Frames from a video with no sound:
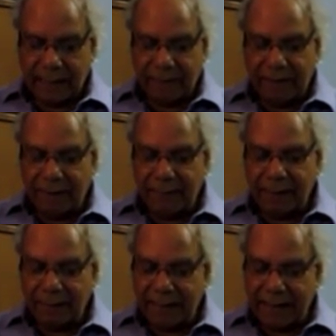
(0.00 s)
A
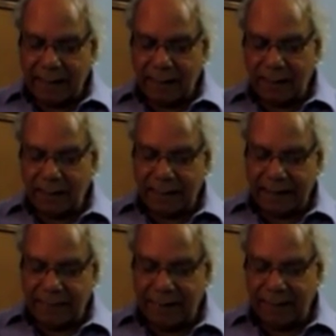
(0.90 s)
well-built man,
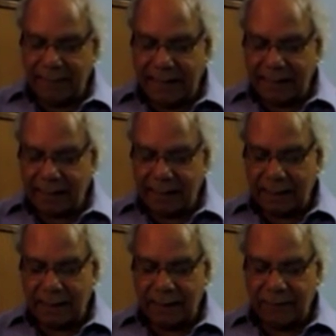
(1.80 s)
wrapped in
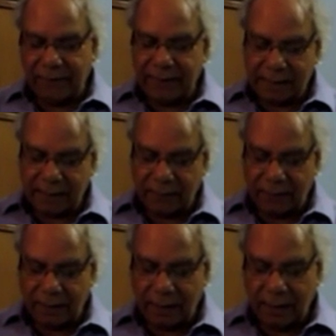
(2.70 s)
blanket, face
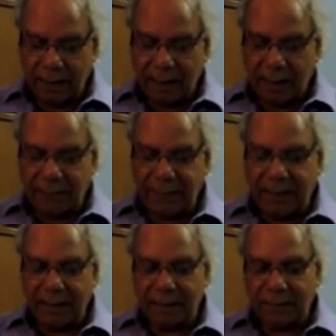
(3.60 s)
covered,
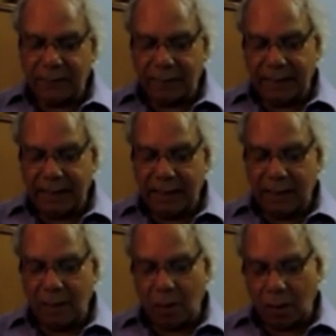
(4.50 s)
appears from the
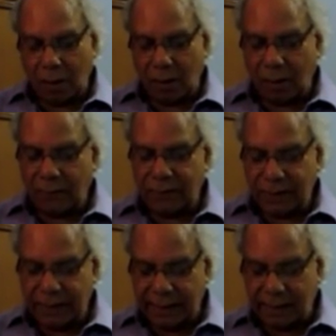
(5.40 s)
corner of
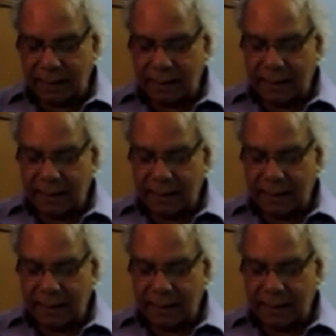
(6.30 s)
street.